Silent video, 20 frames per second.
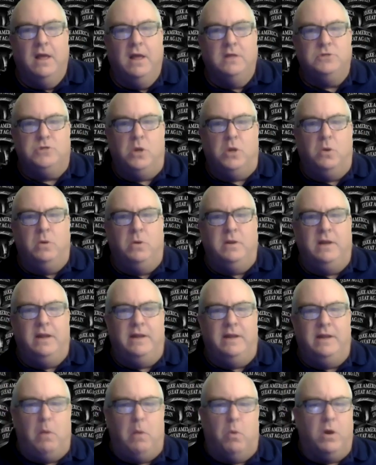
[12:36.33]
So
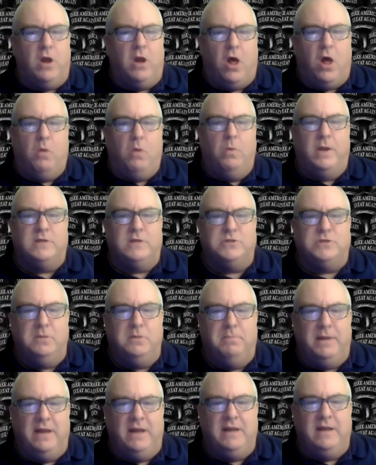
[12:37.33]
they weren't all
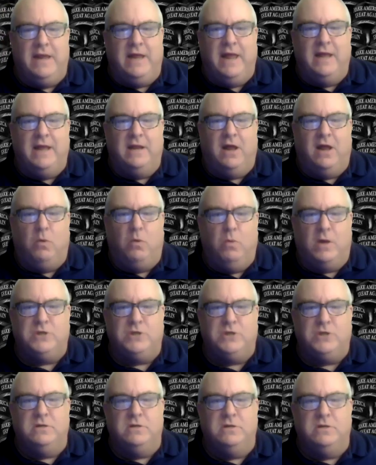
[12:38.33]
rescued, but in the end, a
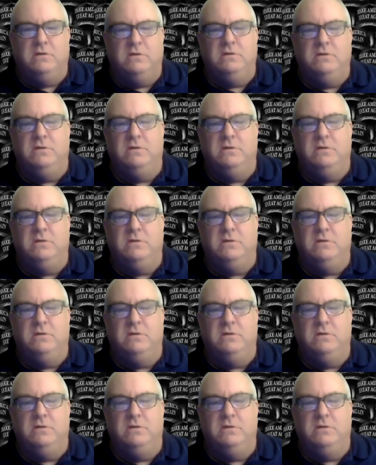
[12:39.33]
Russian